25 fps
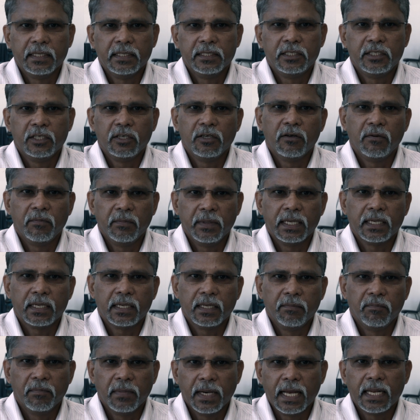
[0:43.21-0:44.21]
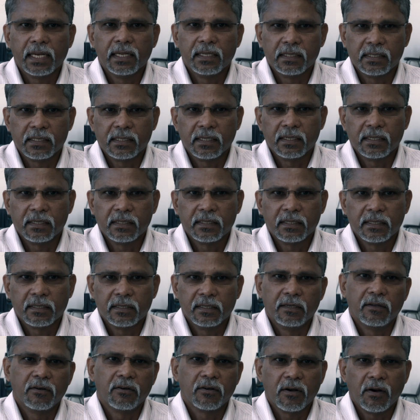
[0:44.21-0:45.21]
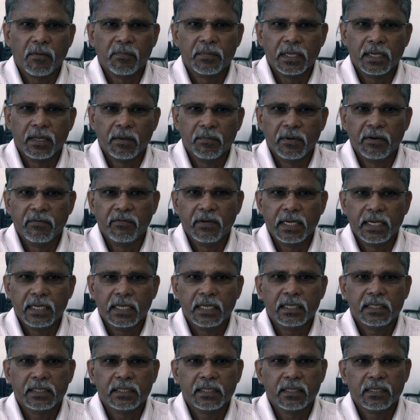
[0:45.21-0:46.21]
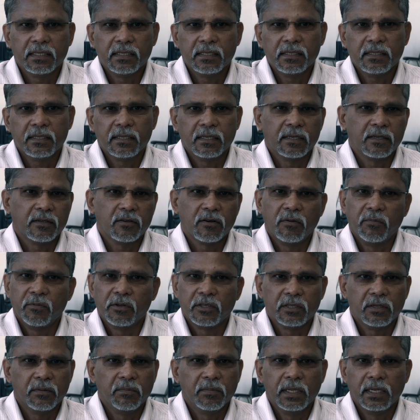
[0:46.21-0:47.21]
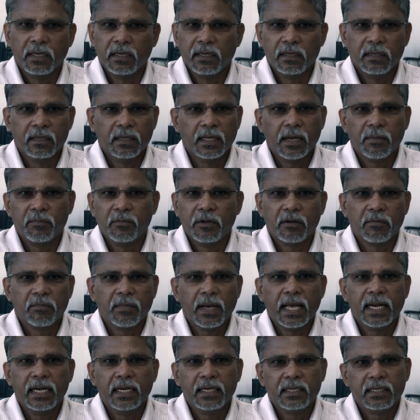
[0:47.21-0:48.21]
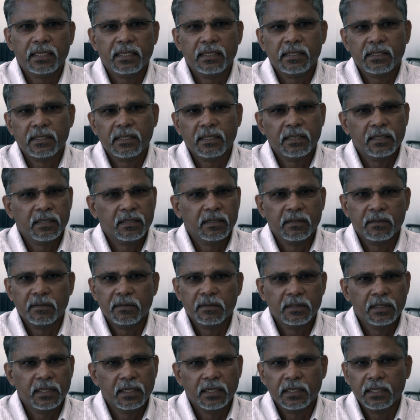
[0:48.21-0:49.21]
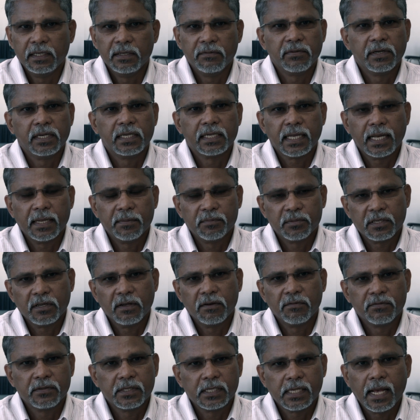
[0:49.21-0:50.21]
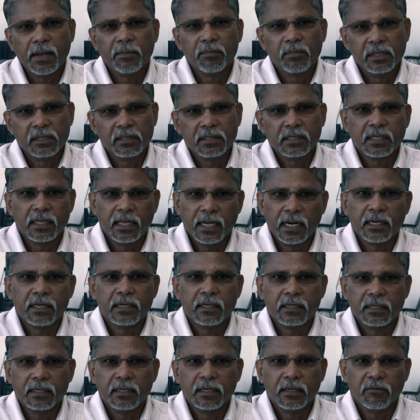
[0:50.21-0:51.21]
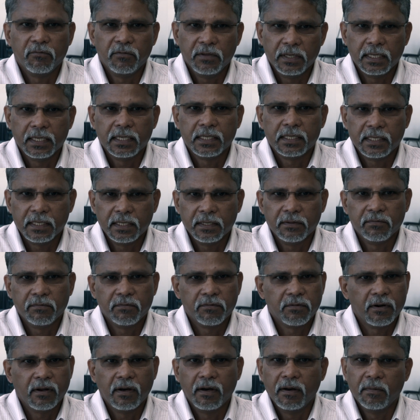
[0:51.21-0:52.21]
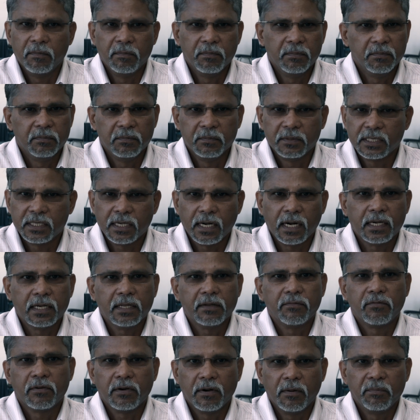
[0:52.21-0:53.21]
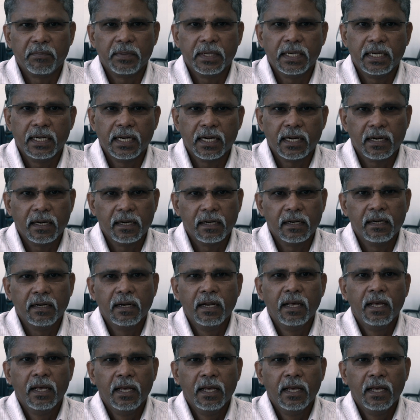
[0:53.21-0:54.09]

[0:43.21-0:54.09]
genomic imbalances, copy number variations, chromosomal abnormalities in the different types of samples that we receive, starting from prenatal,